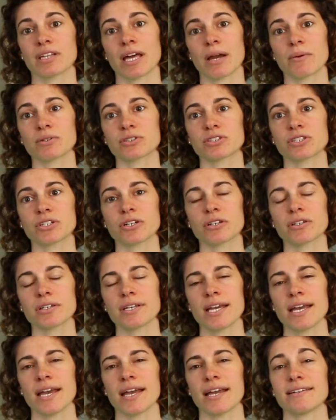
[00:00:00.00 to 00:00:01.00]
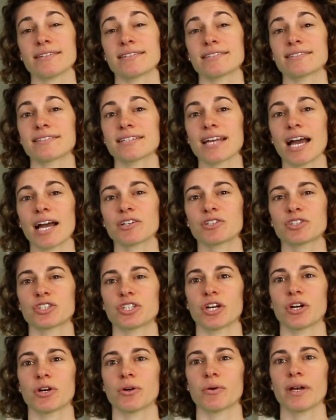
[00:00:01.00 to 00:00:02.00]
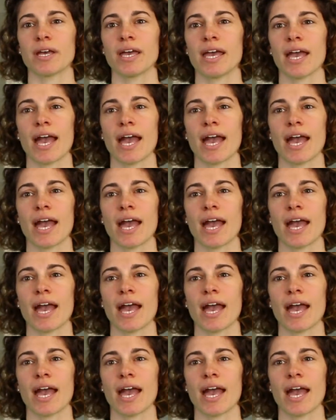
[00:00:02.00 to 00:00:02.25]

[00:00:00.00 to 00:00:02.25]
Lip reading: that return and does not show